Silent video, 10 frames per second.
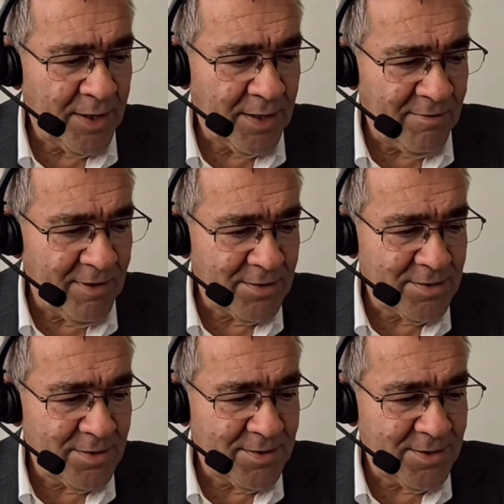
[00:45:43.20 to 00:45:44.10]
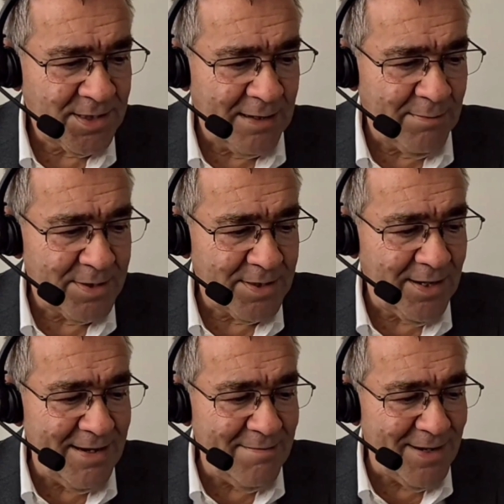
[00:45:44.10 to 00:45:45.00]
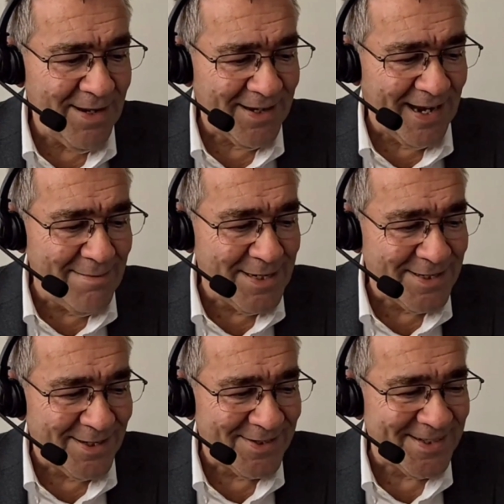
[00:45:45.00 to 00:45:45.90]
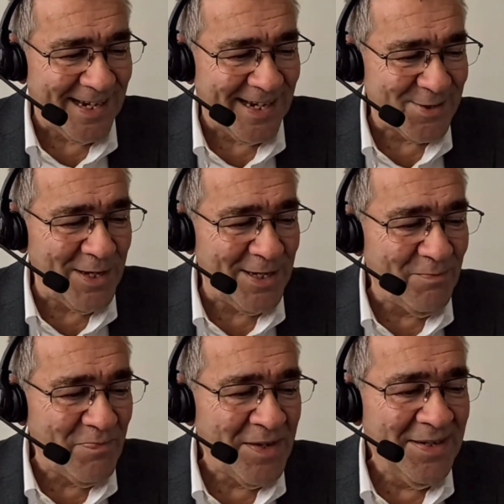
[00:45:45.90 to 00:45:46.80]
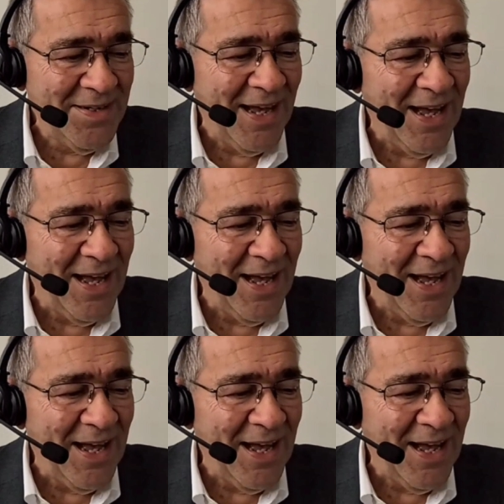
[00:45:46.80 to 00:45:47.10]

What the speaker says: I think I've answered the same as Amy. I think Amy's answered that as well.